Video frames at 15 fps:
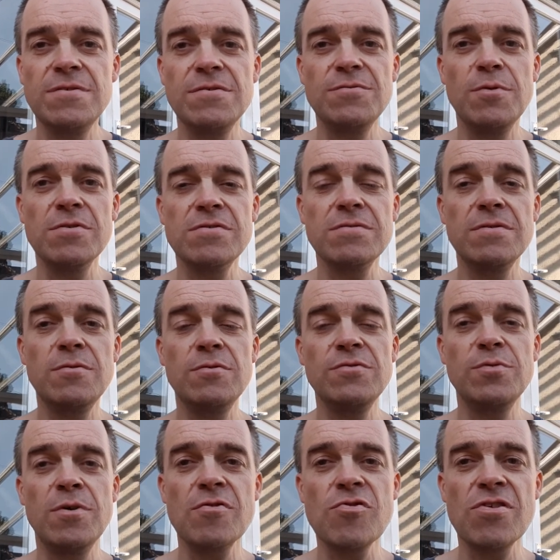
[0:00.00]

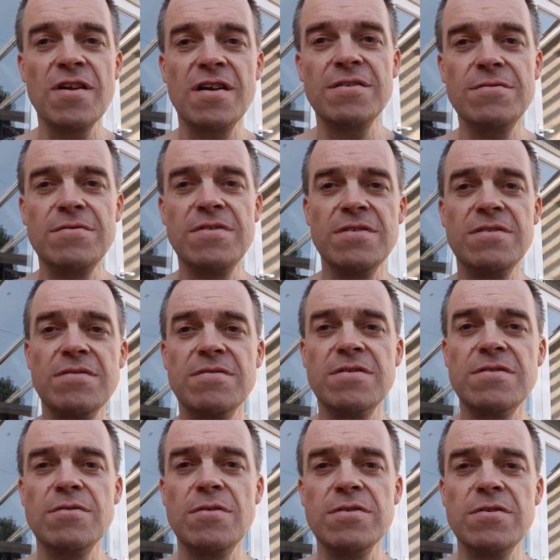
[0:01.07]
Always watch those.
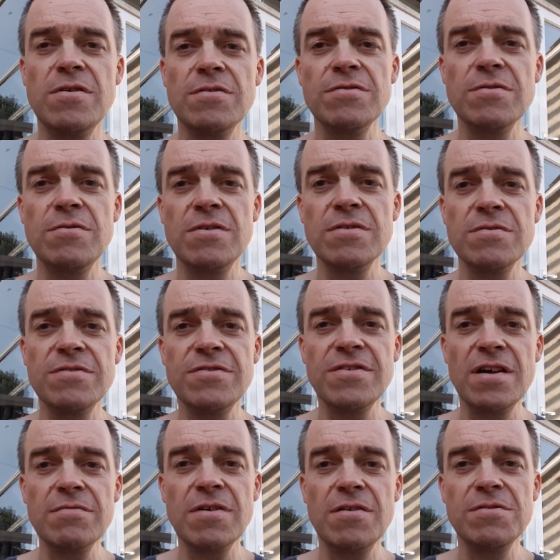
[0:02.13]
You've got some quite good
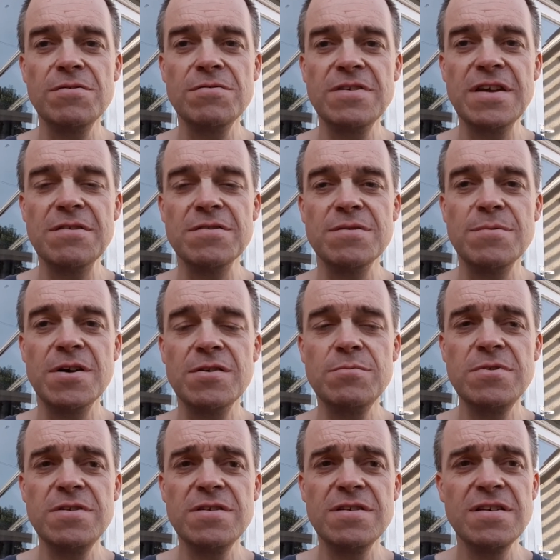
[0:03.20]
stuff going on there at the
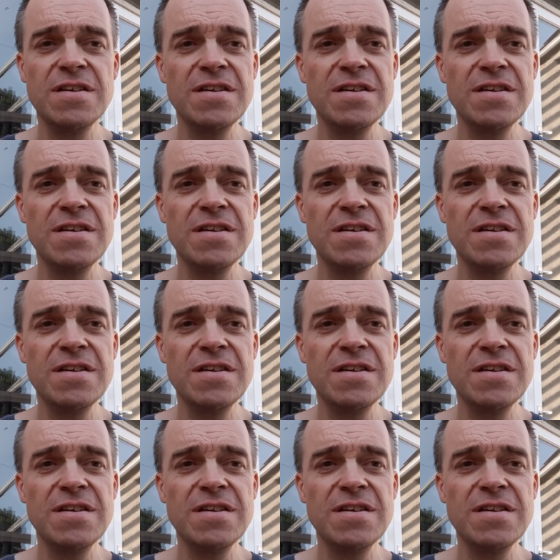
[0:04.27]
moment.